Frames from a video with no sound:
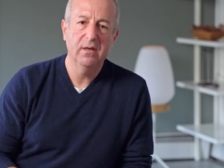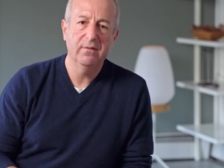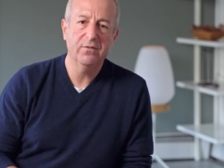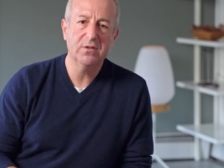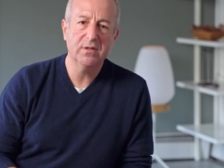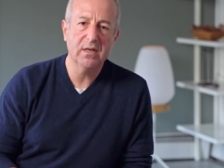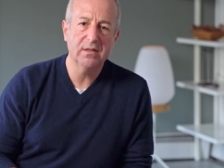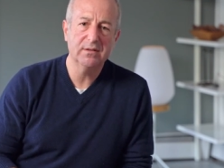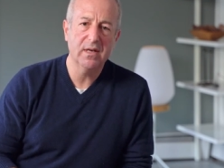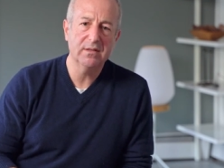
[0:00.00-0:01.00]
First thing he
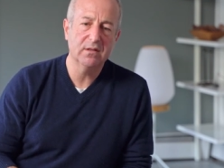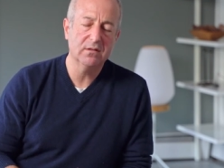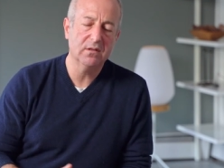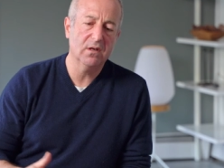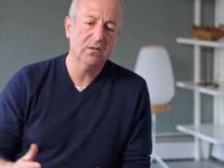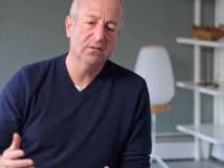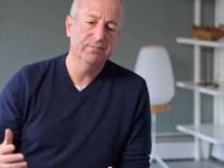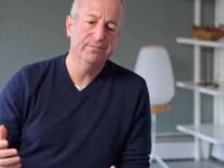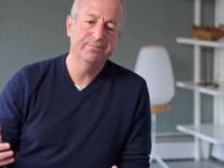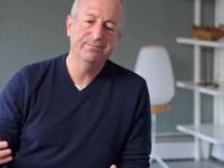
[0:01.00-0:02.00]
says is, Look,
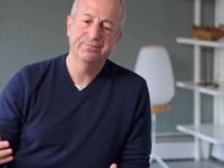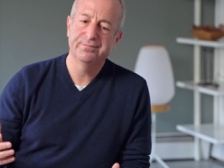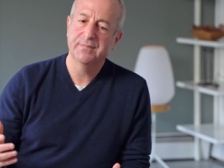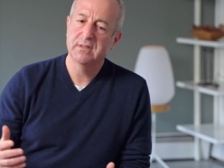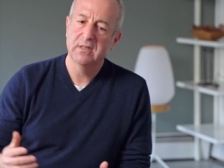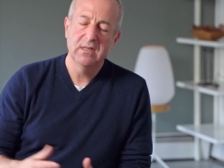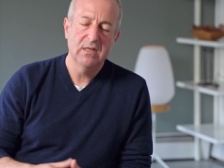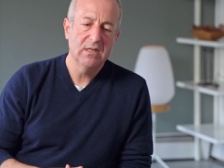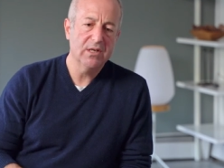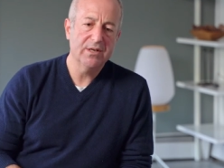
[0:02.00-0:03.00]

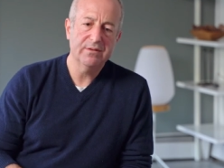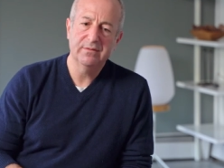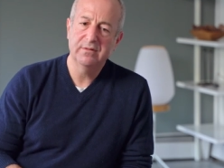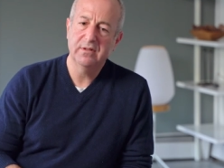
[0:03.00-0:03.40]
you know,